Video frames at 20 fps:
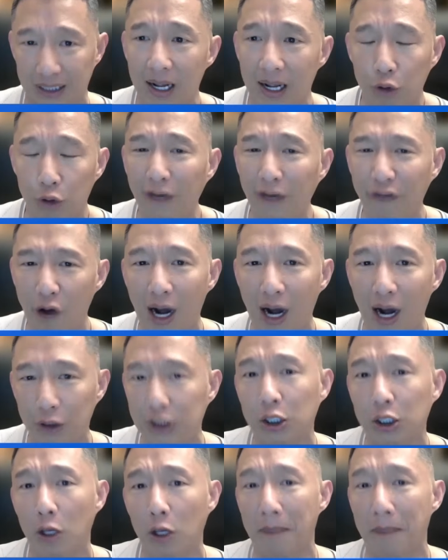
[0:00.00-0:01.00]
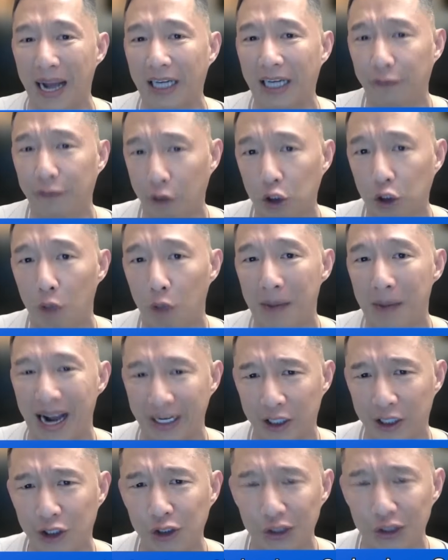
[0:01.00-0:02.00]
2,400 is a little better for gold
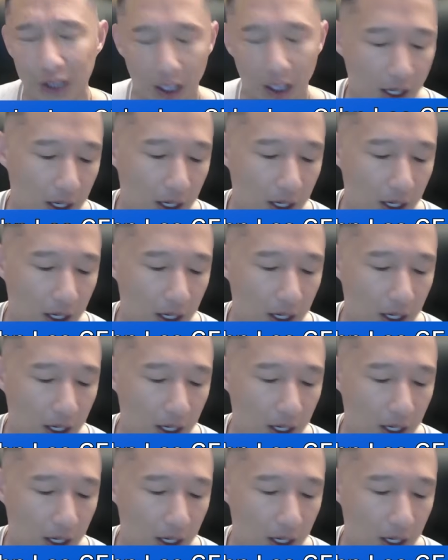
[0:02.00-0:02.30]
miners.